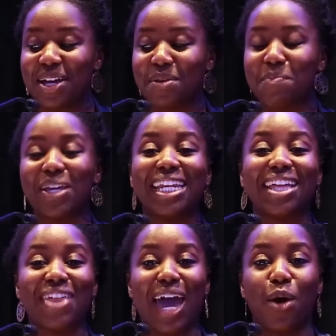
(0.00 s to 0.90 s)

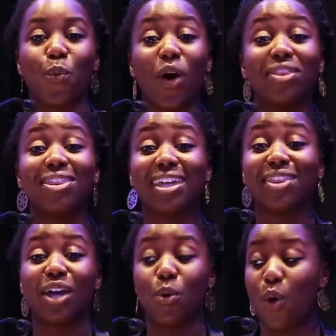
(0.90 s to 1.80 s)
meaning that one
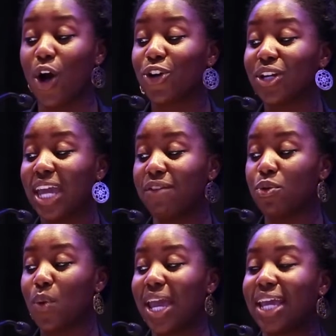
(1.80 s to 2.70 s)
thing that Walker gave
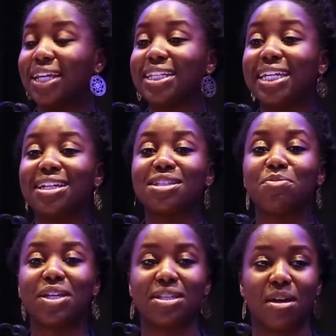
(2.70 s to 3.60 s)
away needed to
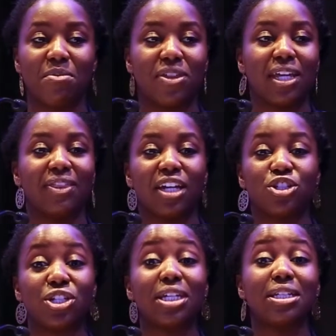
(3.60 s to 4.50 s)
be something that
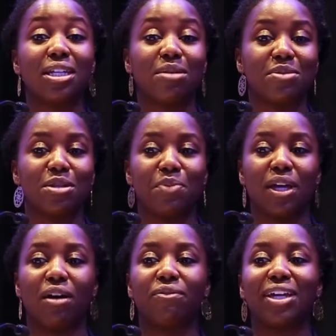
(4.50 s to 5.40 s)
she deemed to
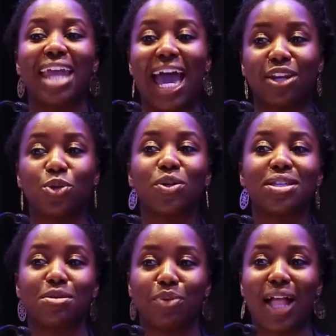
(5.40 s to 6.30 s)
be of
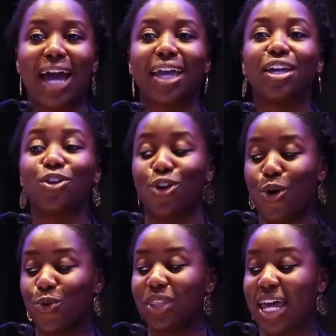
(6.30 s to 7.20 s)
inadequate supply in her
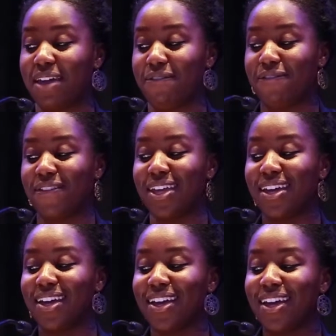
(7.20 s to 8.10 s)
own life.
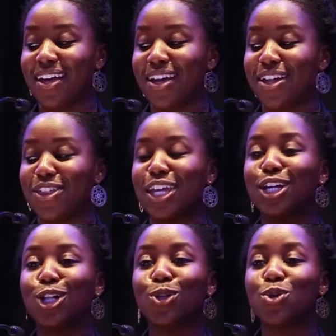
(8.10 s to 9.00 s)
The
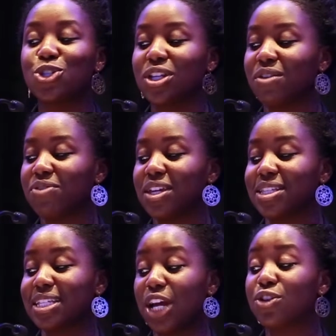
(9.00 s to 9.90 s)
inclusion of the
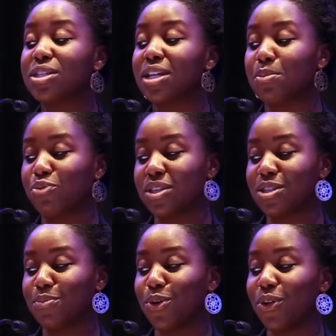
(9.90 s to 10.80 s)
scarcity
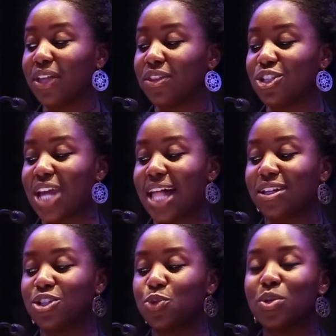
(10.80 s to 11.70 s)
principle in the
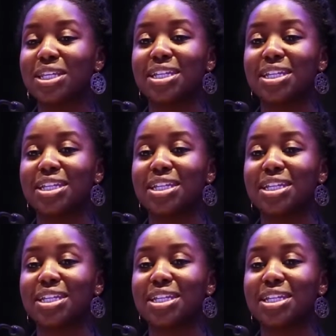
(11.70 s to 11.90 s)
challenge was